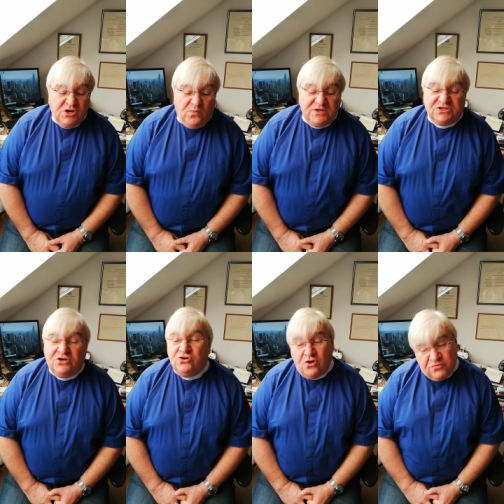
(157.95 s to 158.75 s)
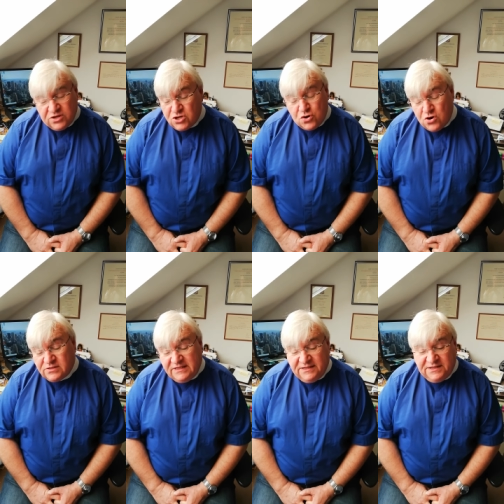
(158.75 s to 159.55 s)
which are not
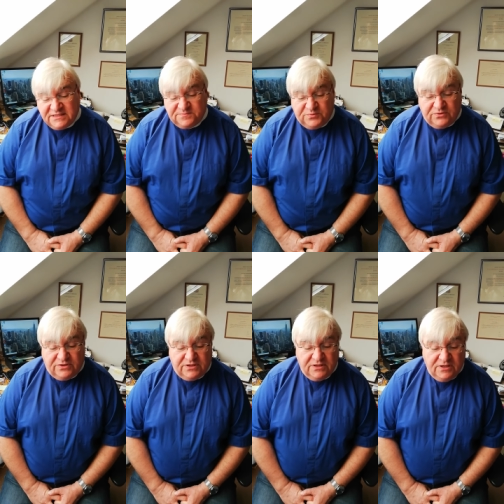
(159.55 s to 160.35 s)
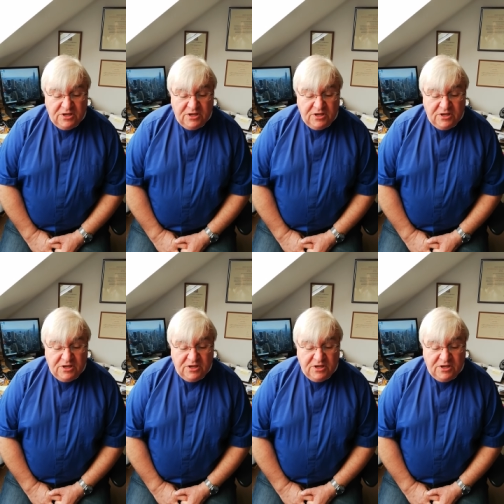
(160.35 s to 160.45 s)
recorded in this book,